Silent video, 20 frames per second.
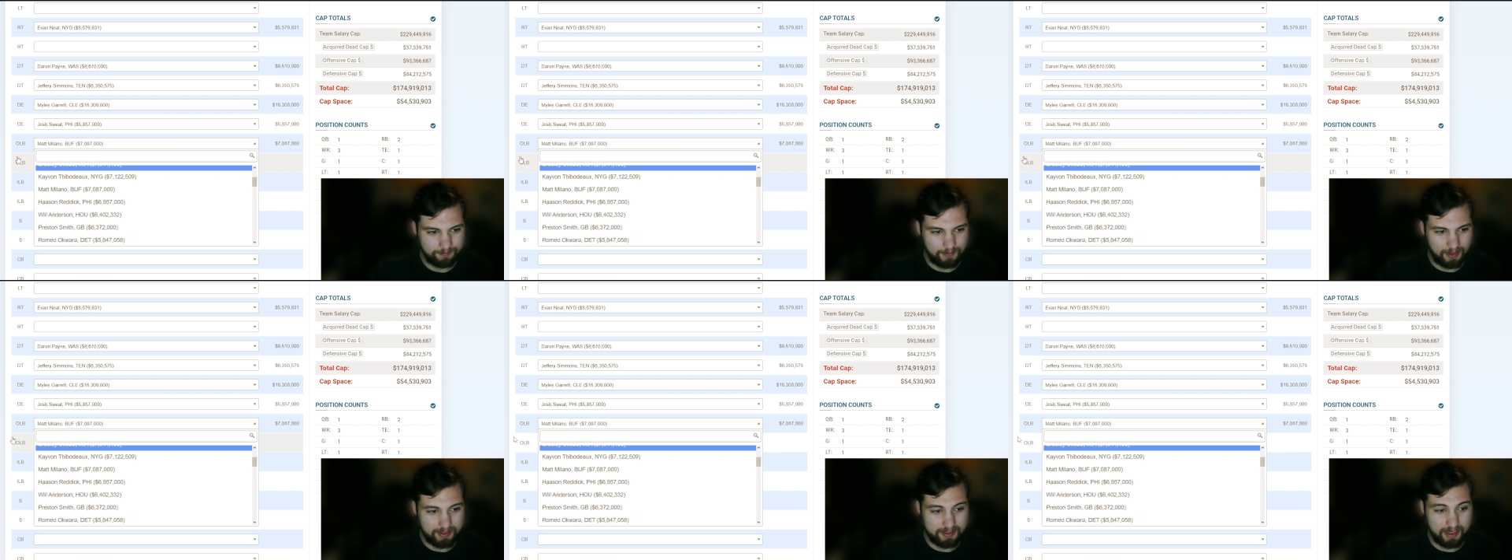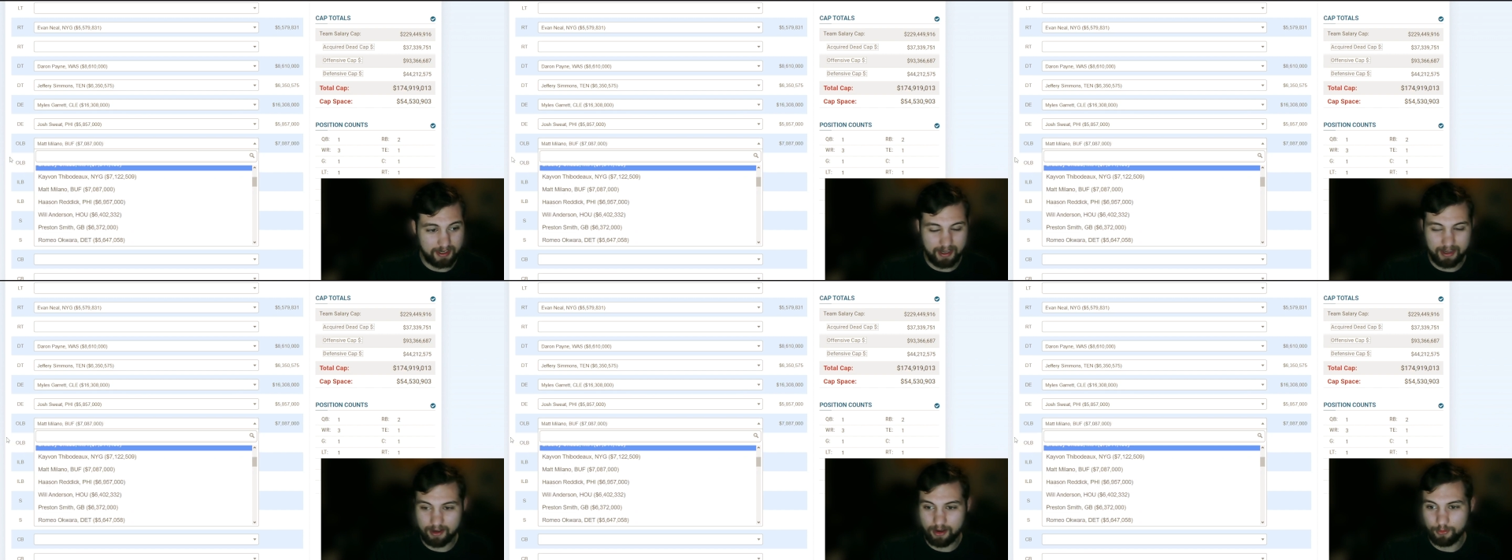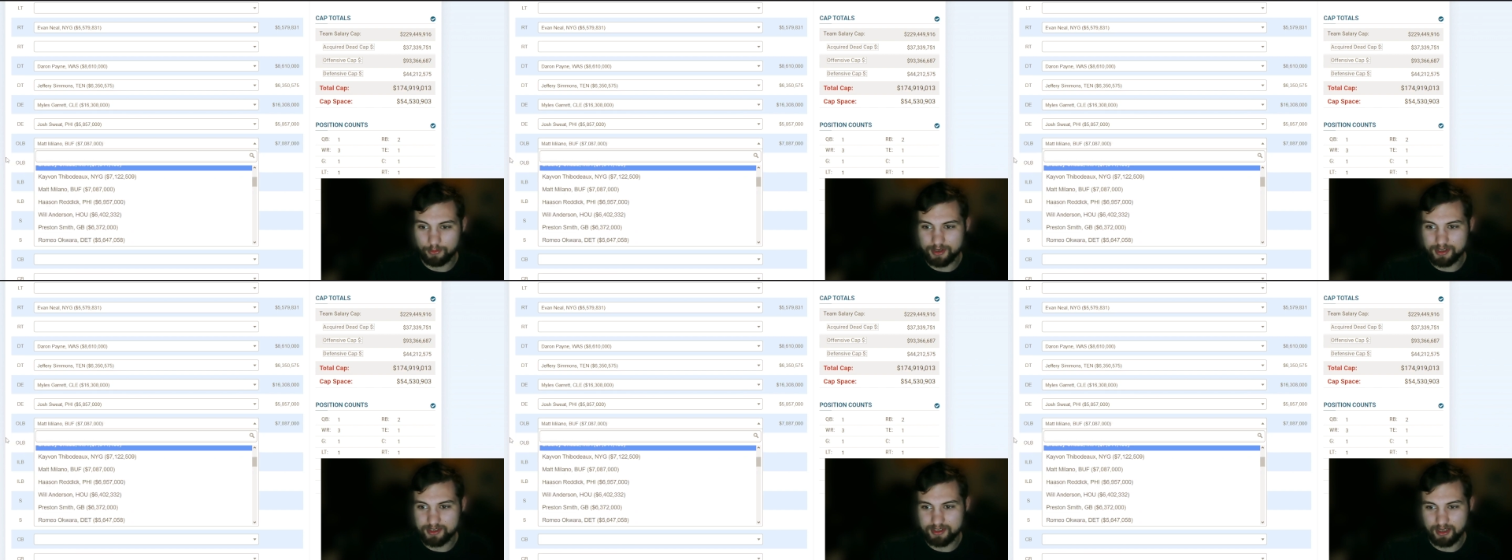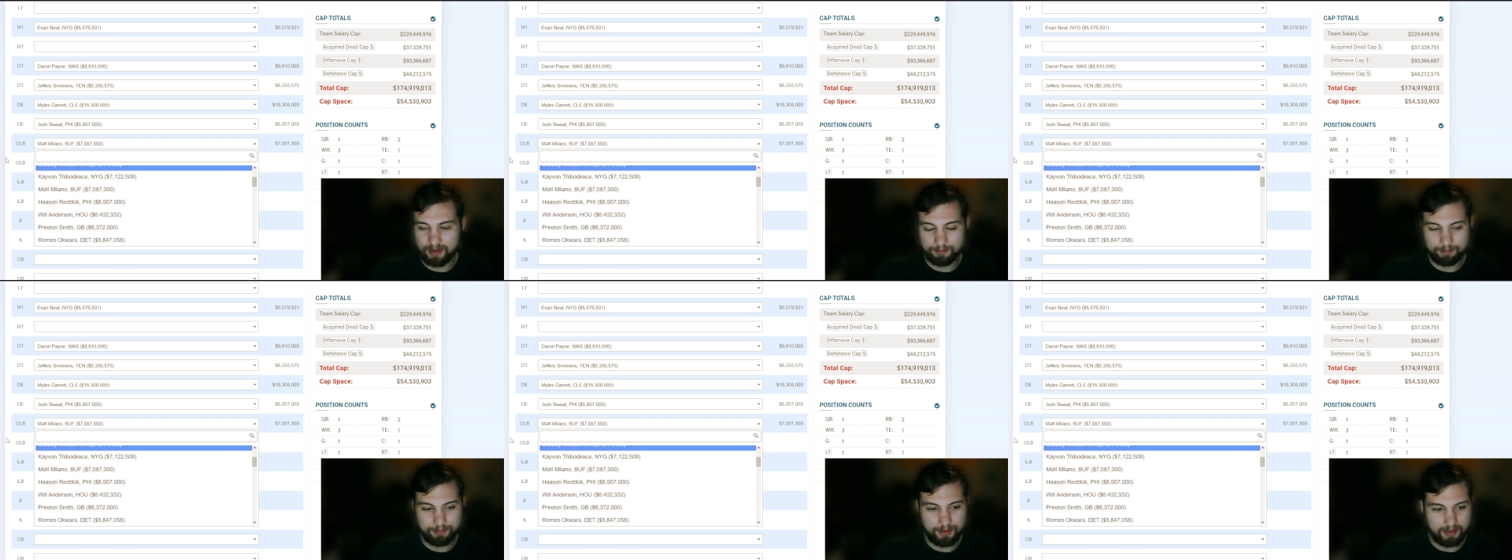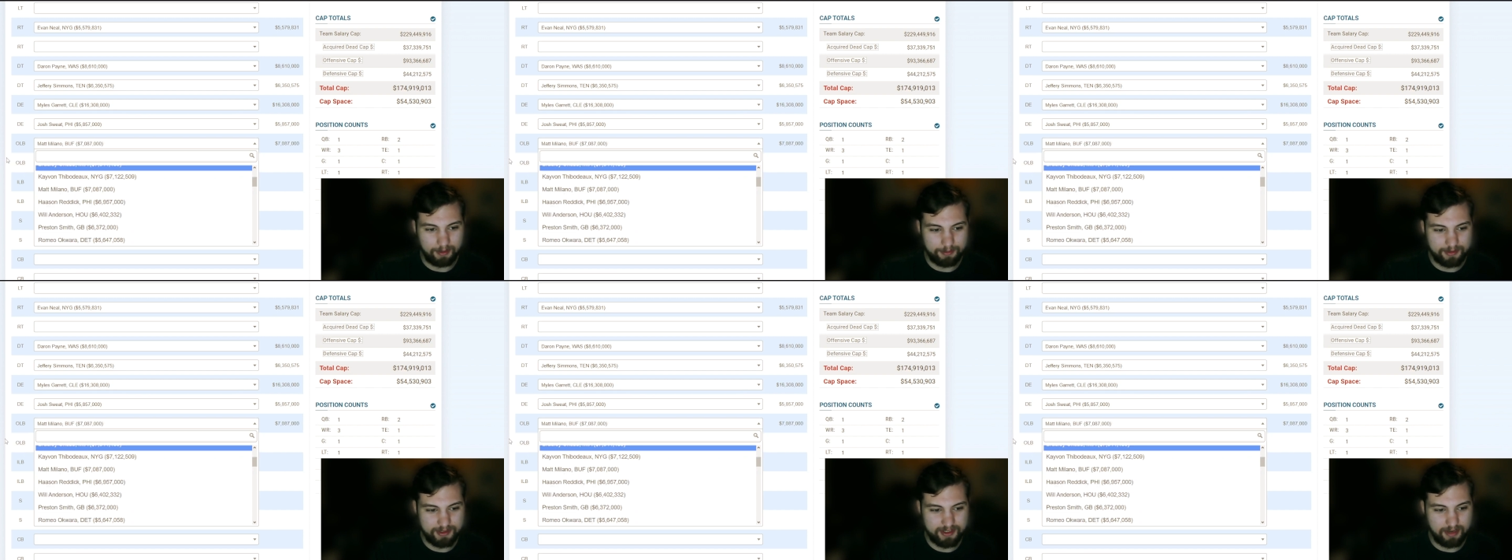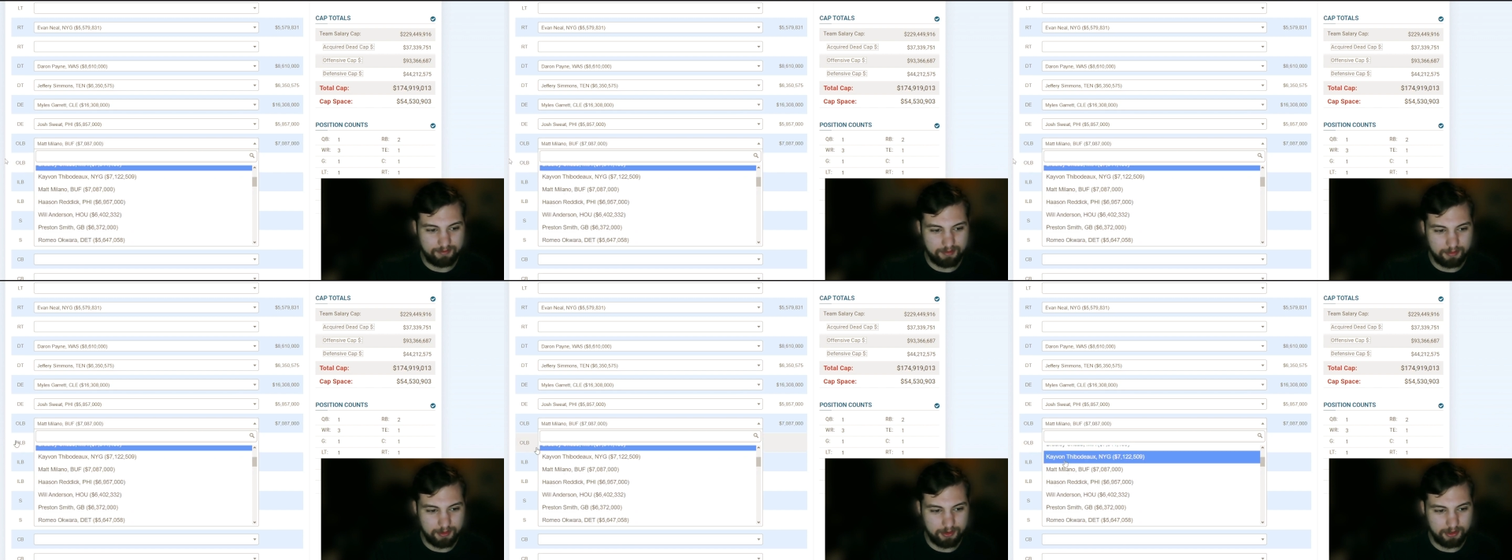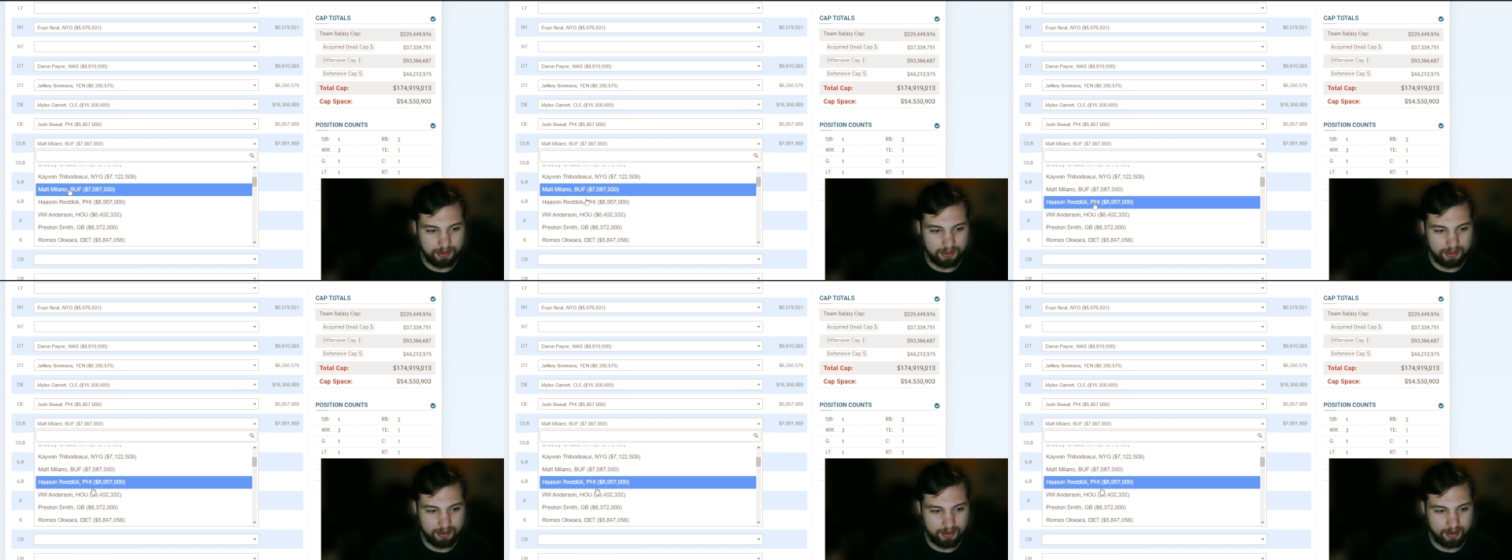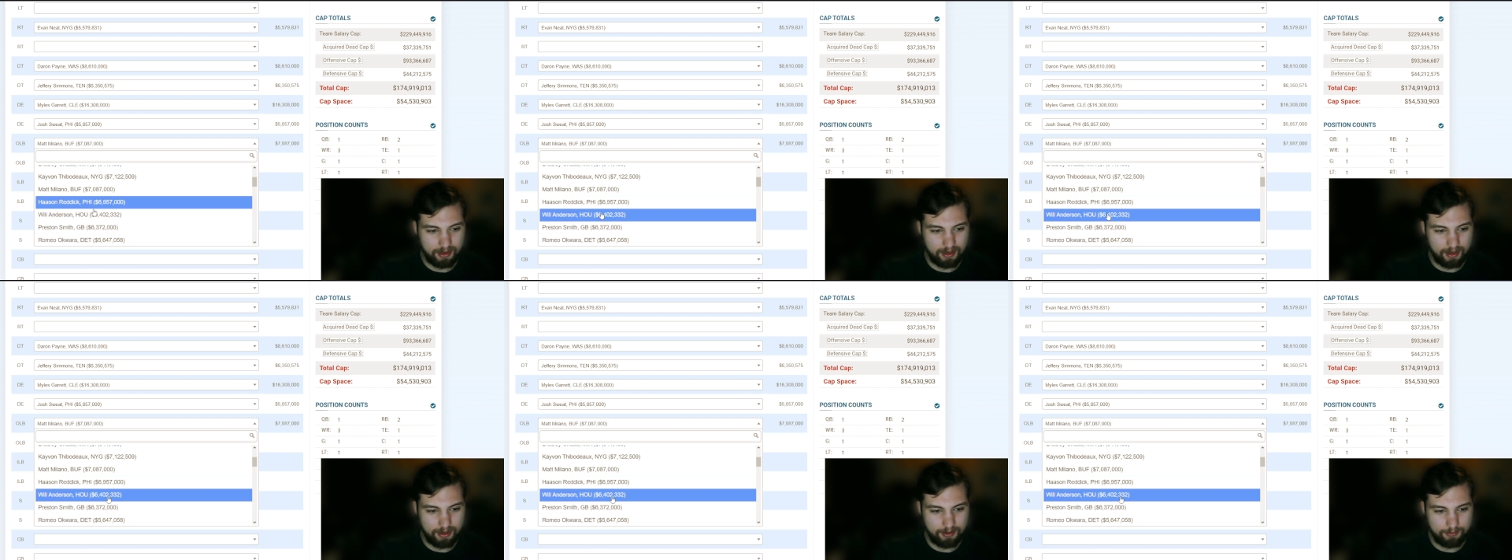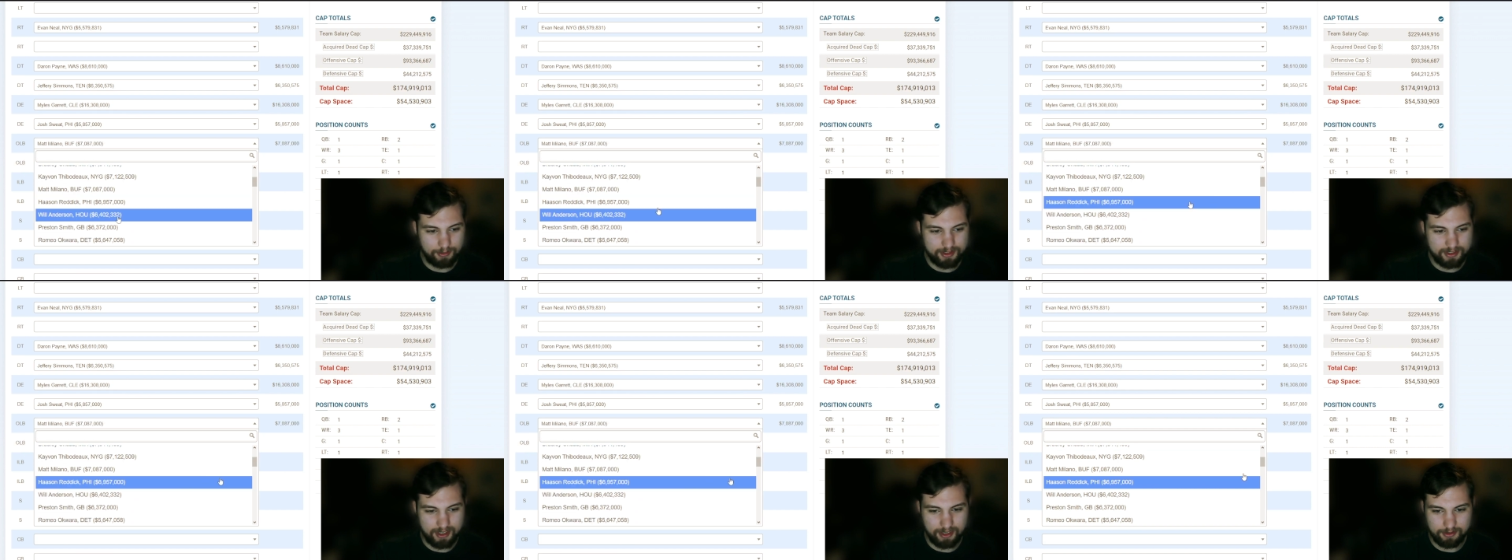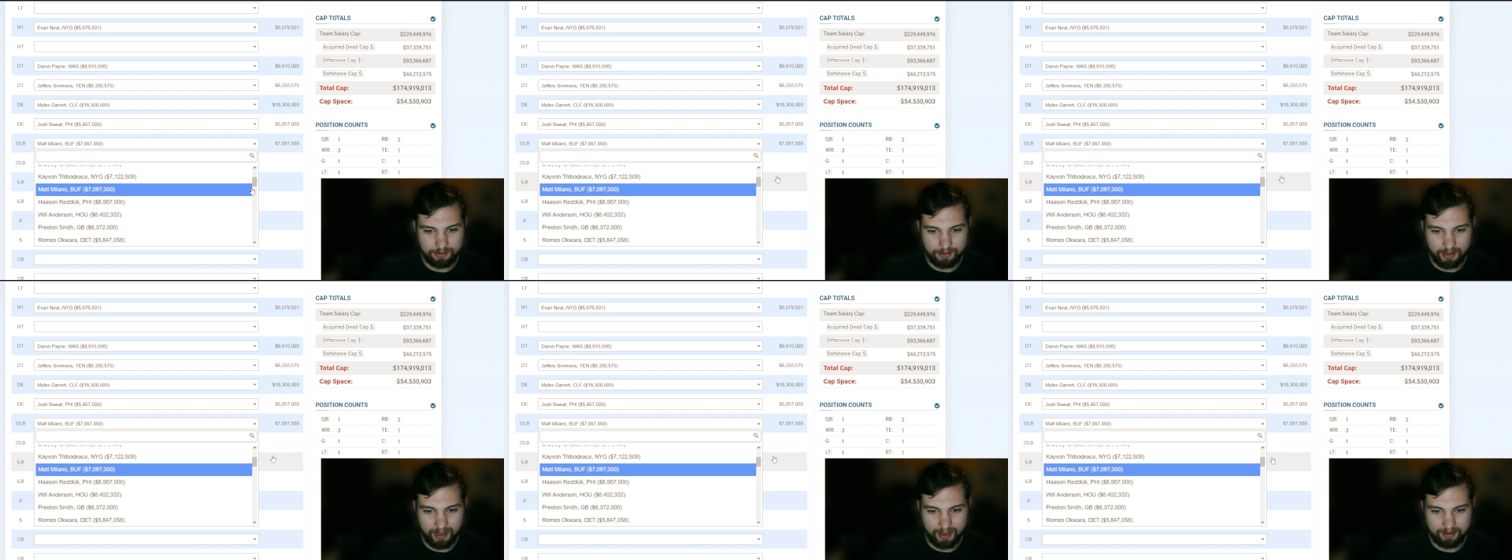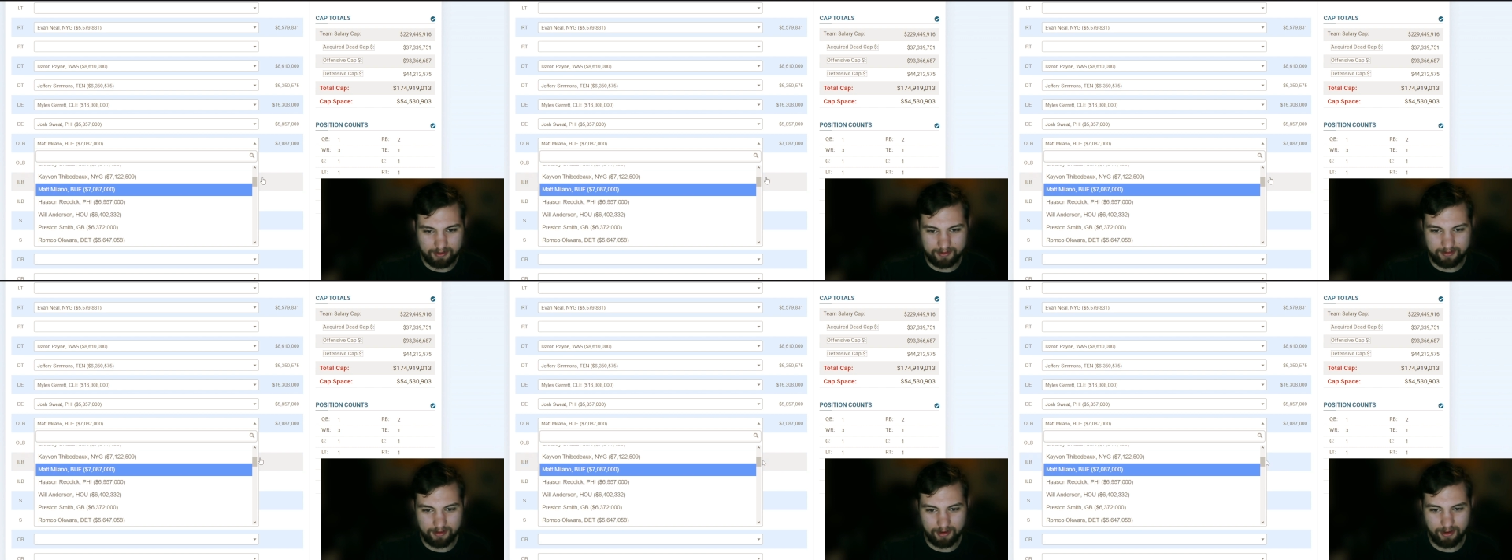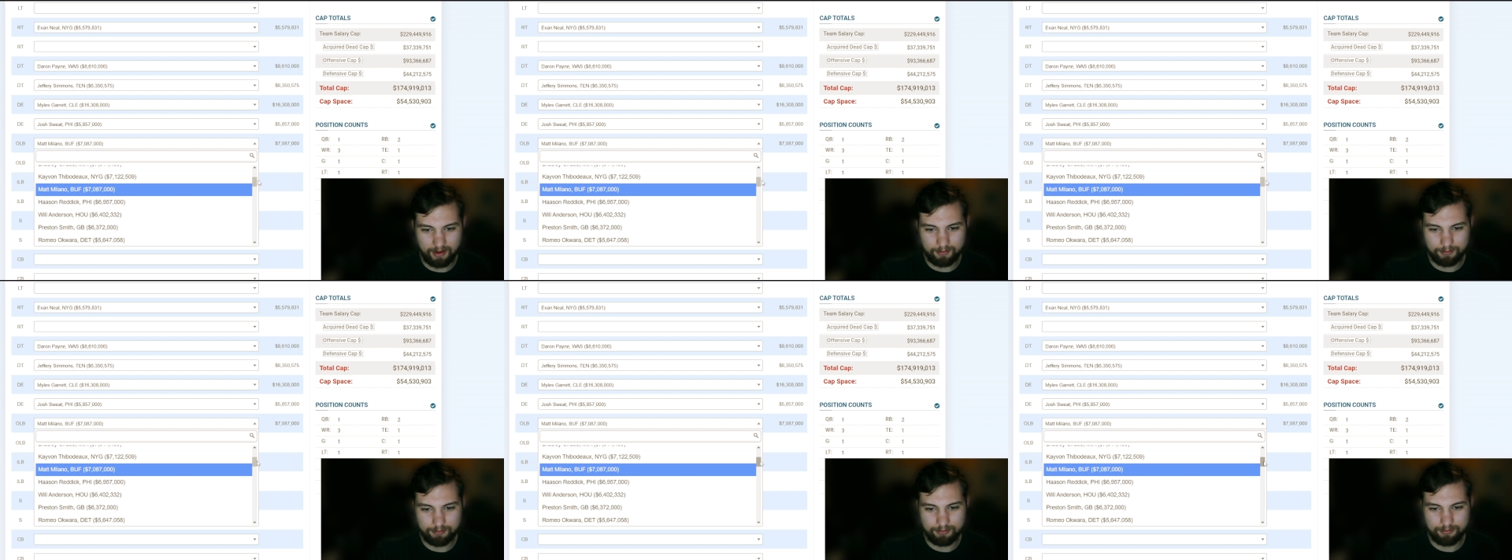I say go easy. And I pick up 7 million. Let's not do that. Nope.